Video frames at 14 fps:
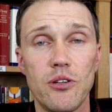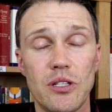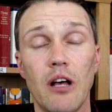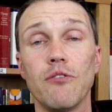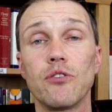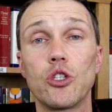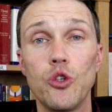
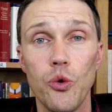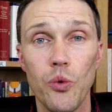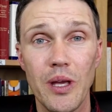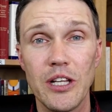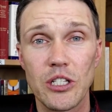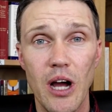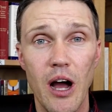ourselves to
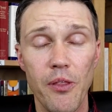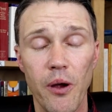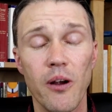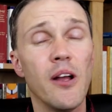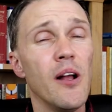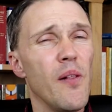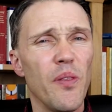each
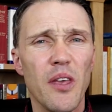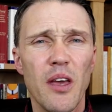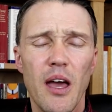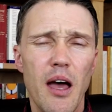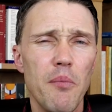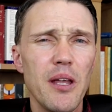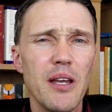other.
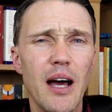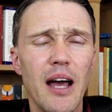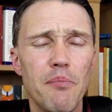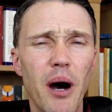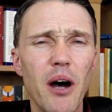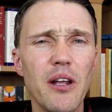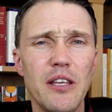I mean,
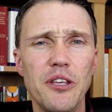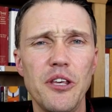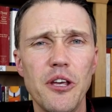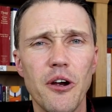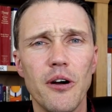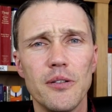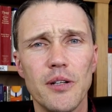about a
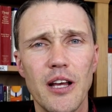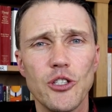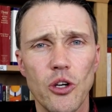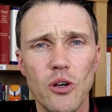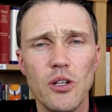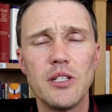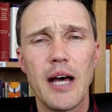year
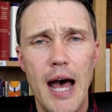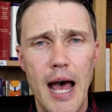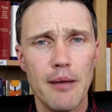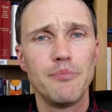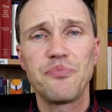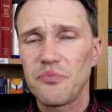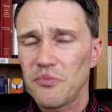is a good
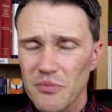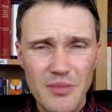time